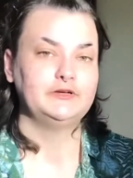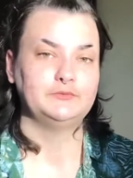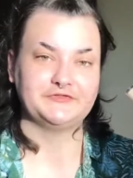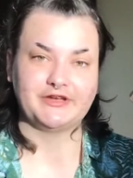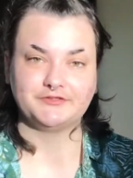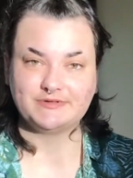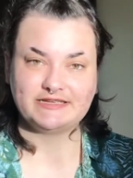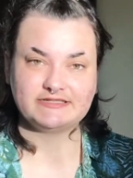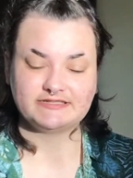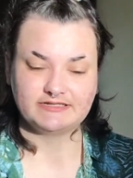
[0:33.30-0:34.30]
we've got three
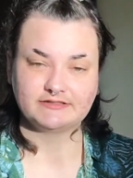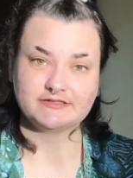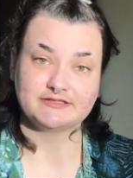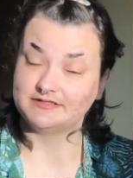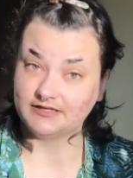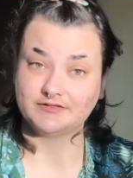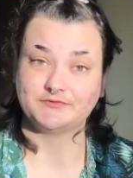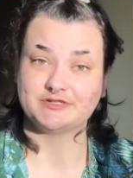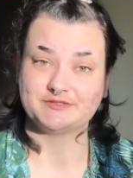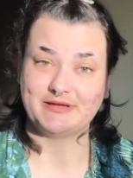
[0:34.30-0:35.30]
concealers, none of
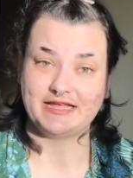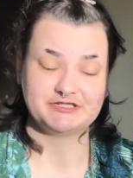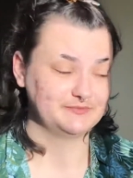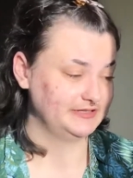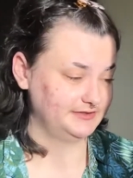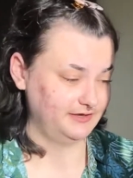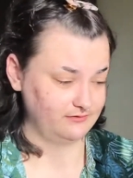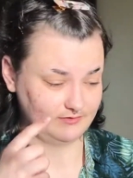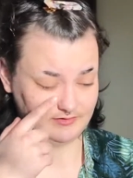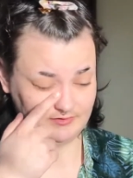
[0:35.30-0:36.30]
which match me. They are
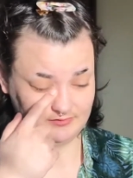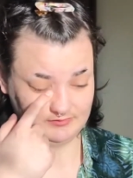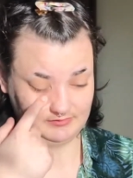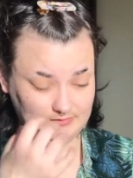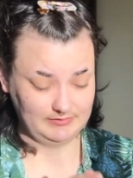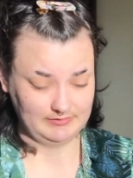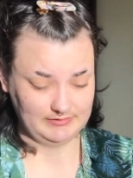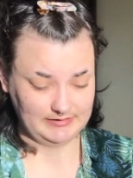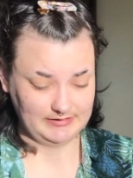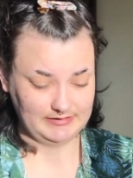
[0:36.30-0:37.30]
all
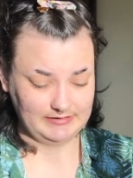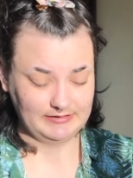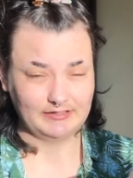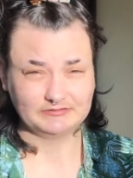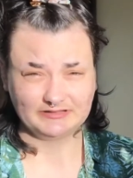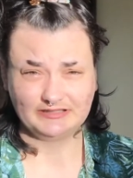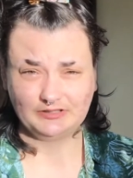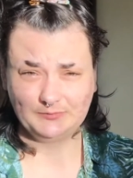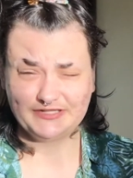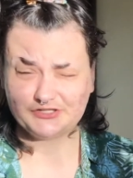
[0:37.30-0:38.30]
a little
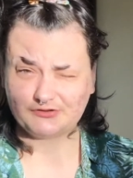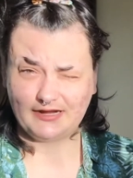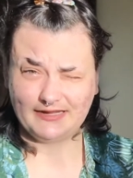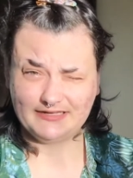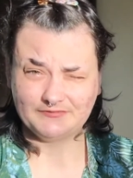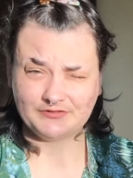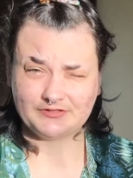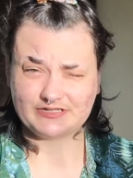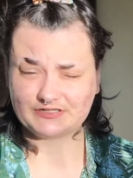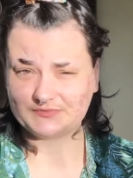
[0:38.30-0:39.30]
bit dry, even though
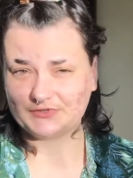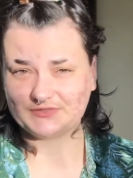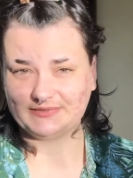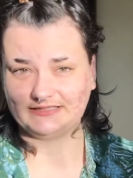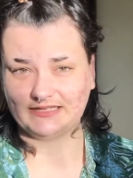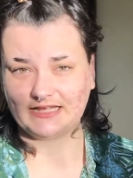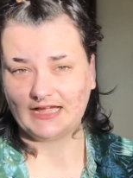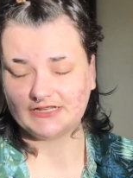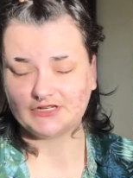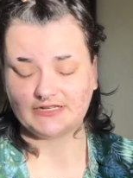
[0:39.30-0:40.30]
these are supposed to be like
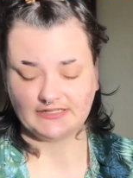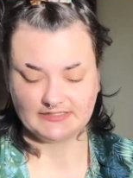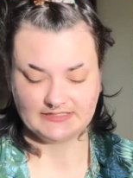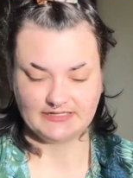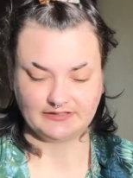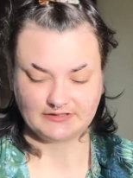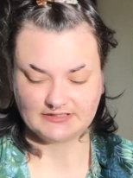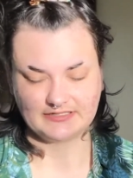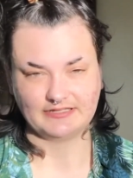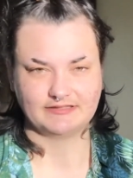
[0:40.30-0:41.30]
hydrating concealers,
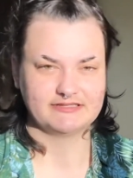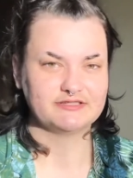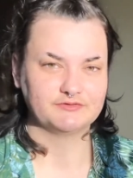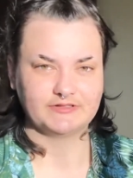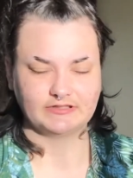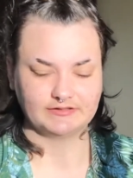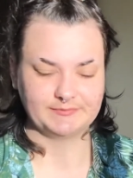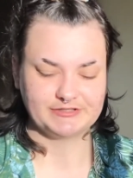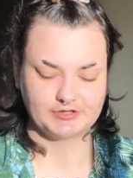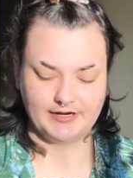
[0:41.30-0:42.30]
they, they still feel a little bit
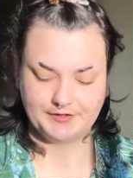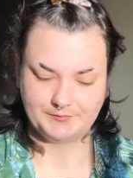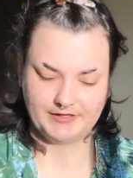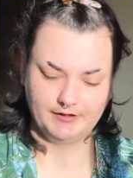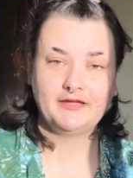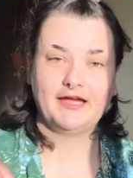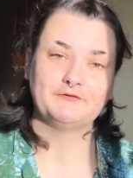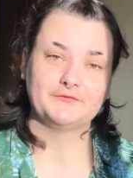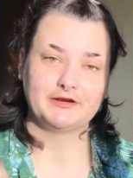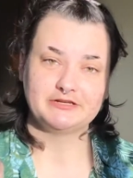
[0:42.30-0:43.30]
dry on me. I have a
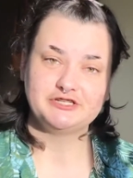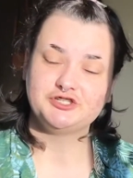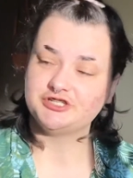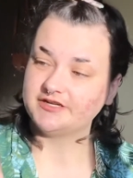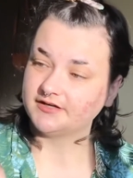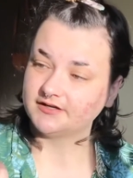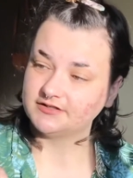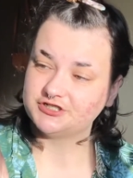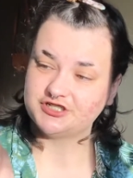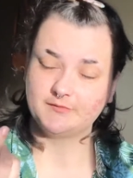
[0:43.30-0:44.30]
very sheer,
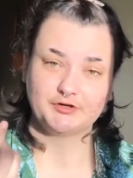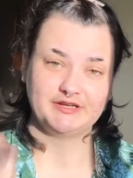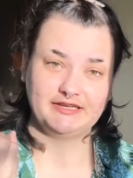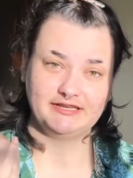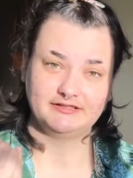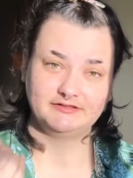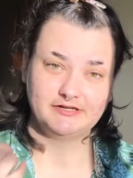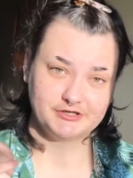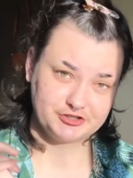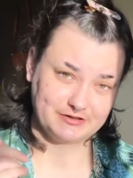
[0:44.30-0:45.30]
shimmery,
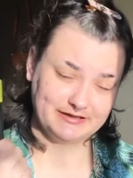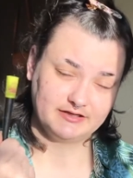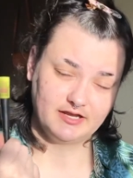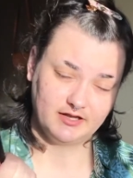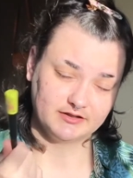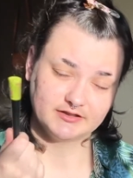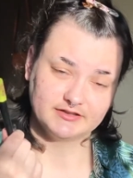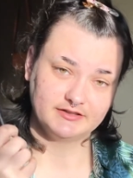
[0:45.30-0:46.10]
Shrek colored